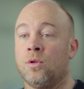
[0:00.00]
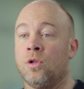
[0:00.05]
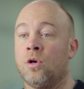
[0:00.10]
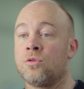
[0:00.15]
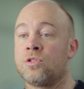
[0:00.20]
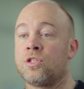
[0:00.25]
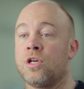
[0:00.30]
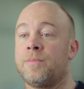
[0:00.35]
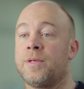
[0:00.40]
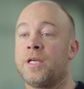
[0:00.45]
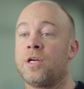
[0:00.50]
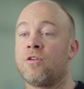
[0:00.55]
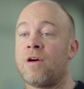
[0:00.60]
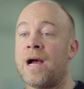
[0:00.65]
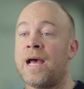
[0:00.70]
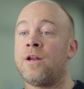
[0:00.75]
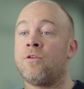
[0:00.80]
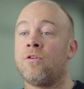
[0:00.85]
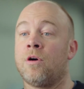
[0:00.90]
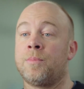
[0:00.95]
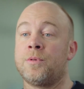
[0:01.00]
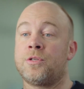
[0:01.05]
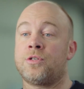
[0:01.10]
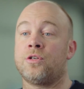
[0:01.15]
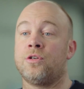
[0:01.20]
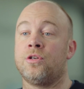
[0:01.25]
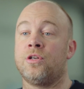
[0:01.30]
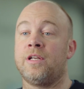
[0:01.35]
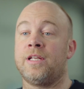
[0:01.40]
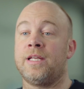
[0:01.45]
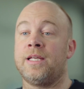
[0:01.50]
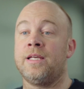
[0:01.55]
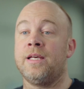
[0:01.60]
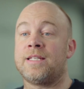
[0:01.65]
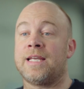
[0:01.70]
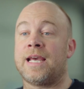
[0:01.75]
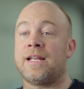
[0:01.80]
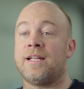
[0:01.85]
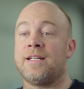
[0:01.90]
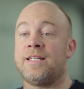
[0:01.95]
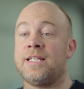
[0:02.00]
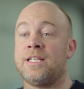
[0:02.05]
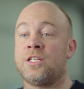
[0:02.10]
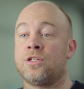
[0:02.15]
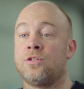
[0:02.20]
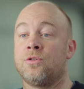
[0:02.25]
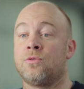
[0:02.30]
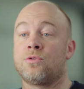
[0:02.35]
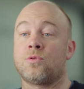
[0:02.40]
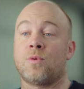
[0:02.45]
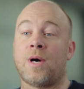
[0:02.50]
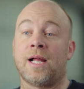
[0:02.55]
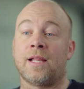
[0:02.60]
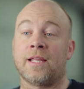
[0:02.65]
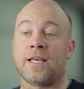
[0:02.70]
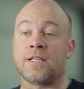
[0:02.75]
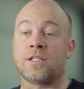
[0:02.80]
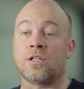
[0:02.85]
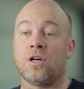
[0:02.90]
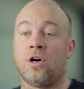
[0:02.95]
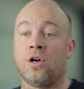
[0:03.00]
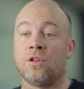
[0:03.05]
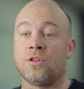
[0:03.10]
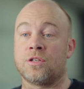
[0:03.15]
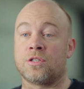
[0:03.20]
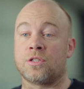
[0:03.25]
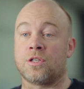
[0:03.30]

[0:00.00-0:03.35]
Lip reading: will also be greater opportunity to get additional dwellings on the